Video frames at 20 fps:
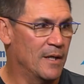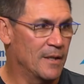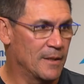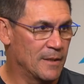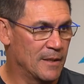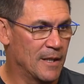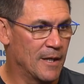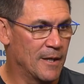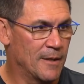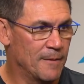
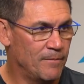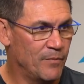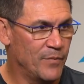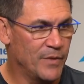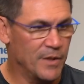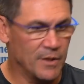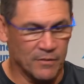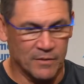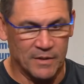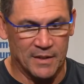And
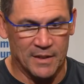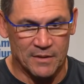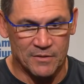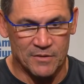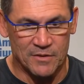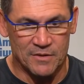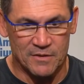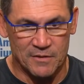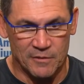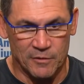again,
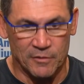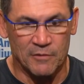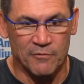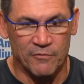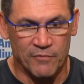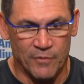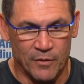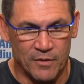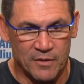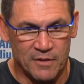just looking
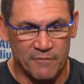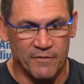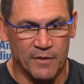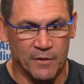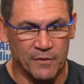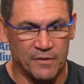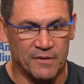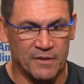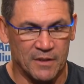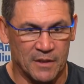forward to
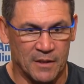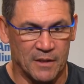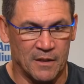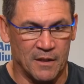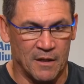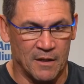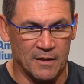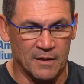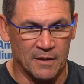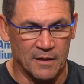focusing in
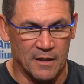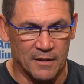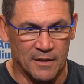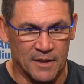on